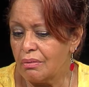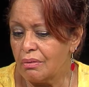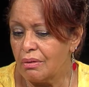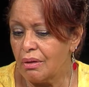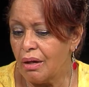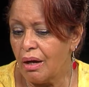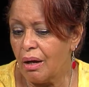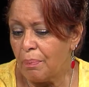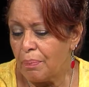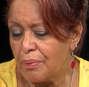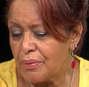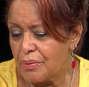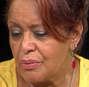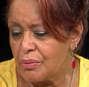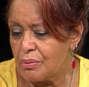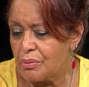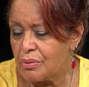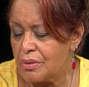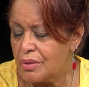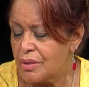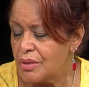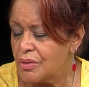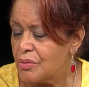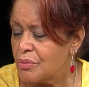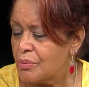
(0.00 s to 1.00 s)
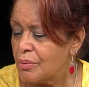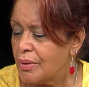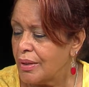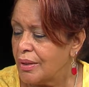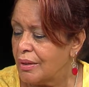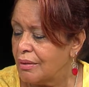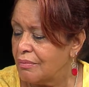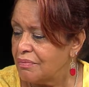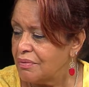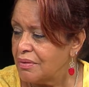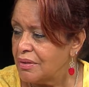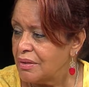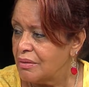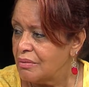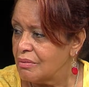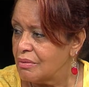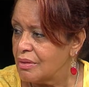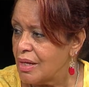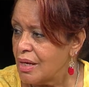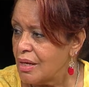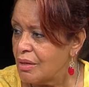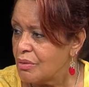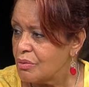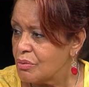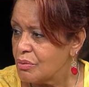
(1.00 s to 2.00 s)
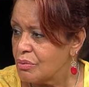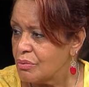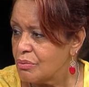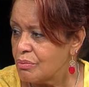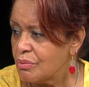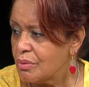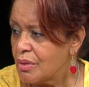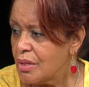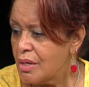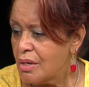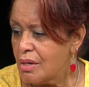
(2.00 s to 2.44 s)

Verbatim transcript: opportunity do I have here now to,